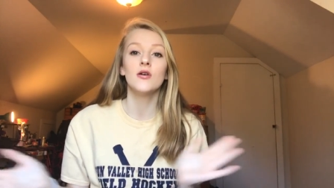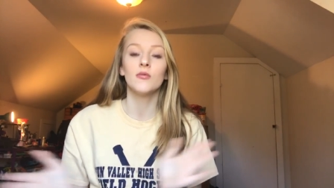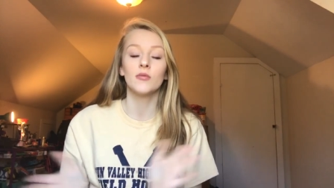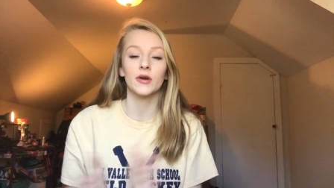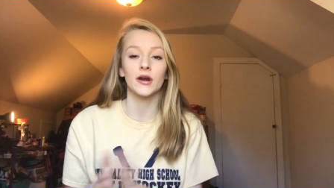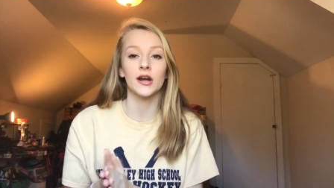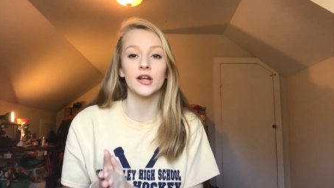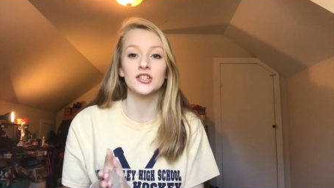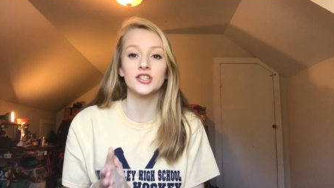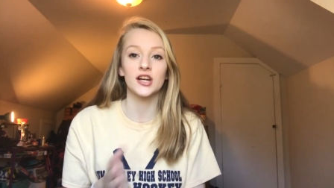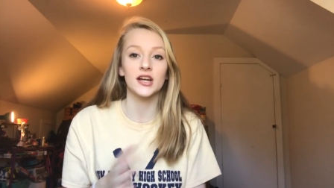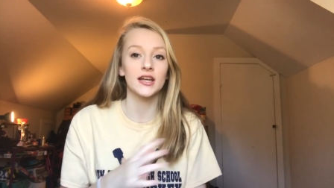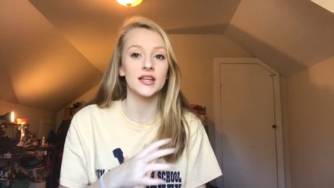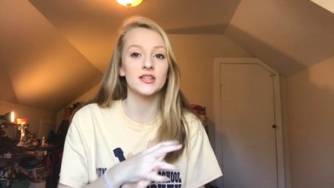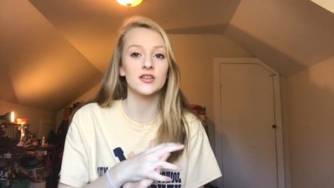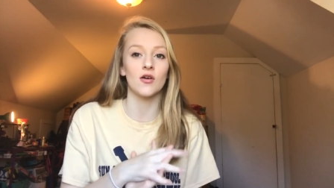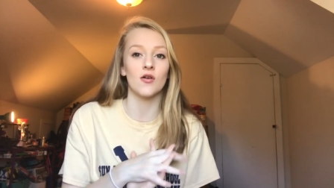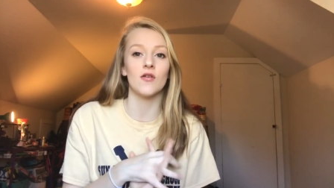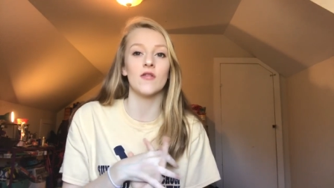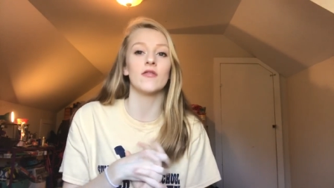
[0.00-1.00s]
we're going to try to
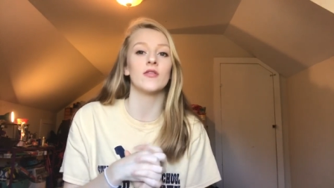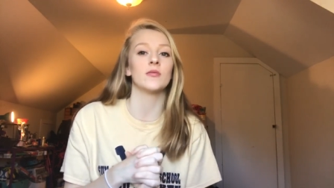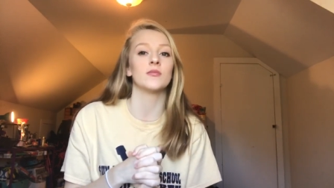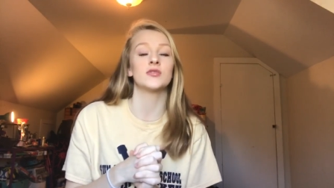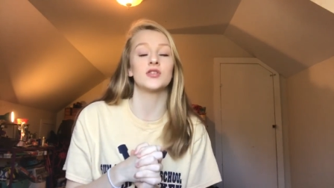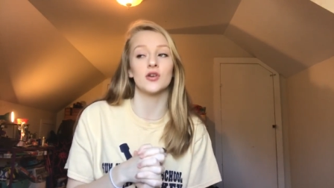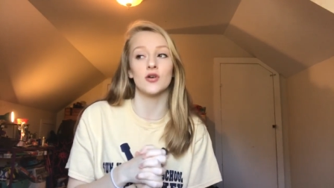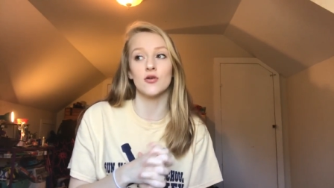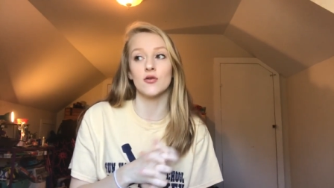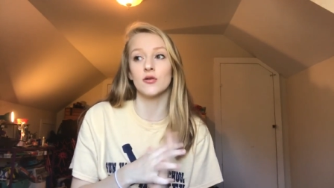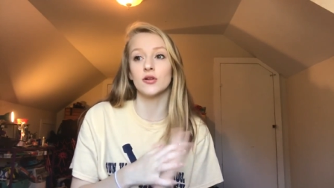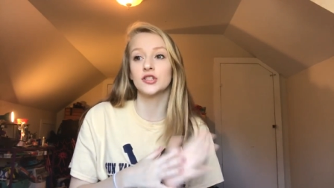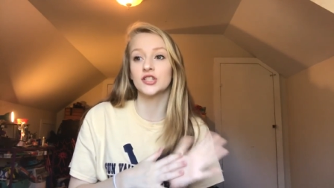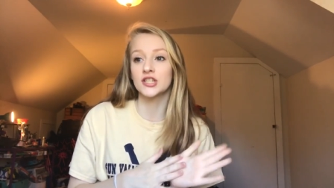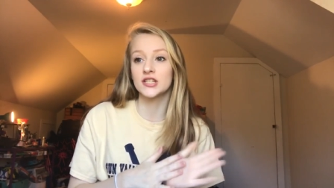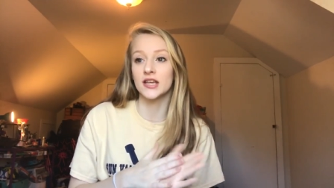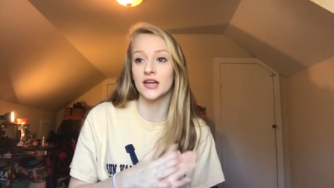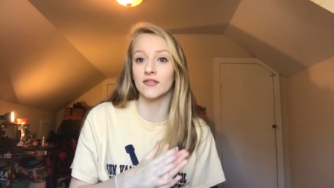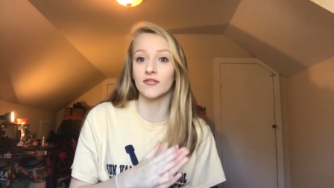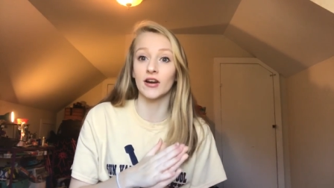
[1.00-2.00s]
get to all of them so let's
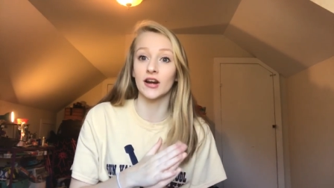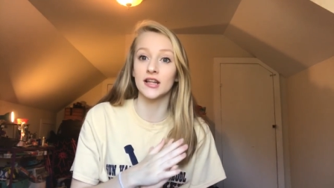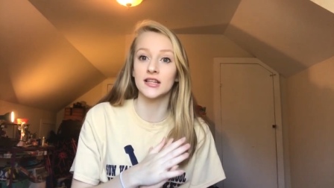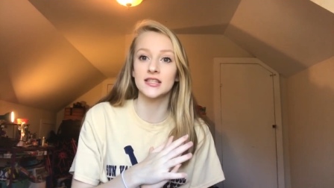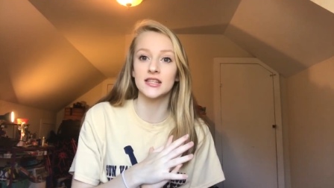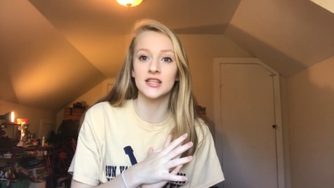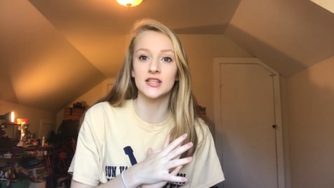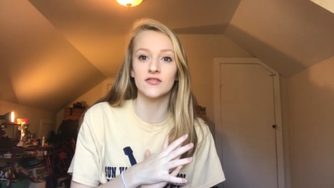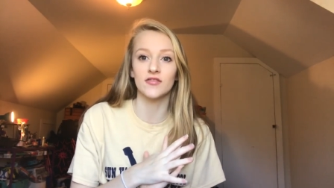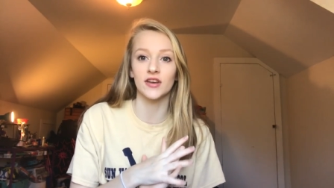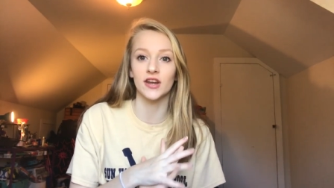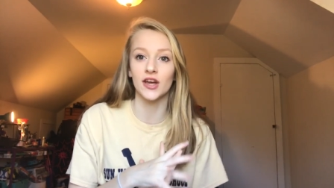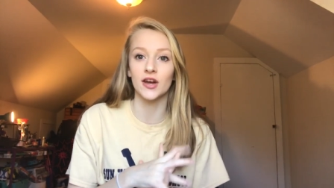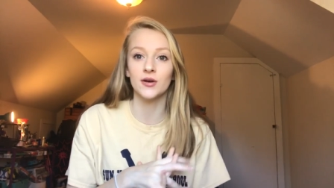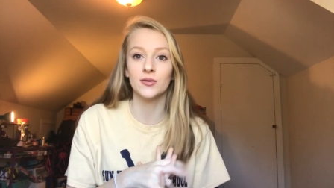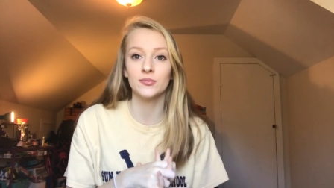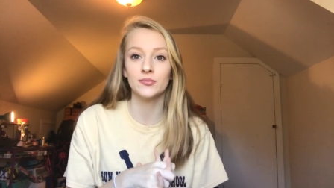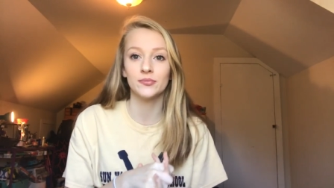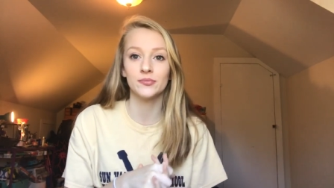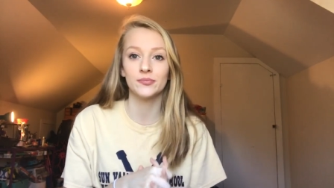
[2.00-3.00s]
just get right into this video.